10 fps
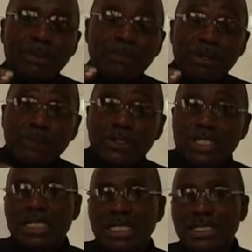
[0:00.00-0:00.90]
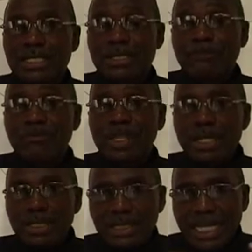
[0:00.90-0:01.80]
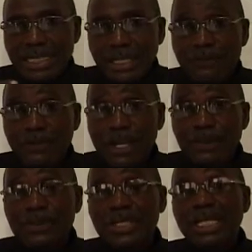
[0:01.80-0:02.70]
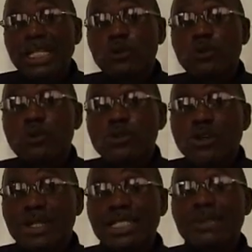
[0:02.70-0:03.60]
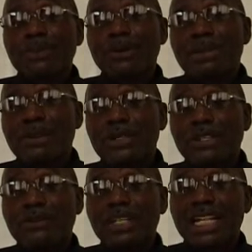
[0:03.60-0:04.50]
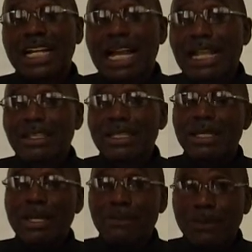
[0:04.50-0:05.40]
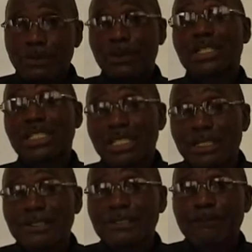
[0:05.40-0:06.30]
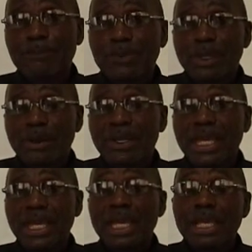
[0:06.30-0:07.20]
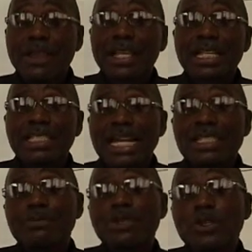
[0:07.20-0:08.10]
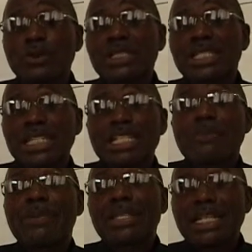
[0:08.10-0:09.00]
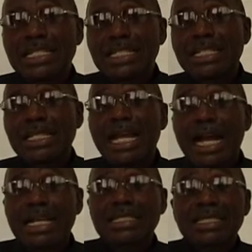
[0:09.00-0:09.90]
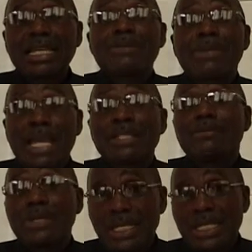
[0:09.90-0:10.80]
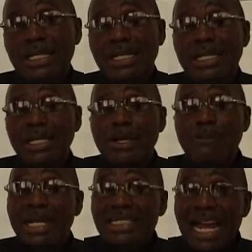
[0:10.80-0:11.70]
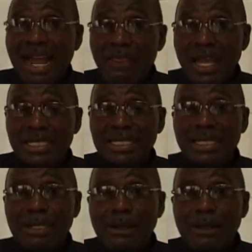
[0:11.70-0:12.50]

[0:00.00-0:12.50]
prepositions. Certain verbs do not probably even carry prepositions. Okay? They can just be used independently as they might be. But others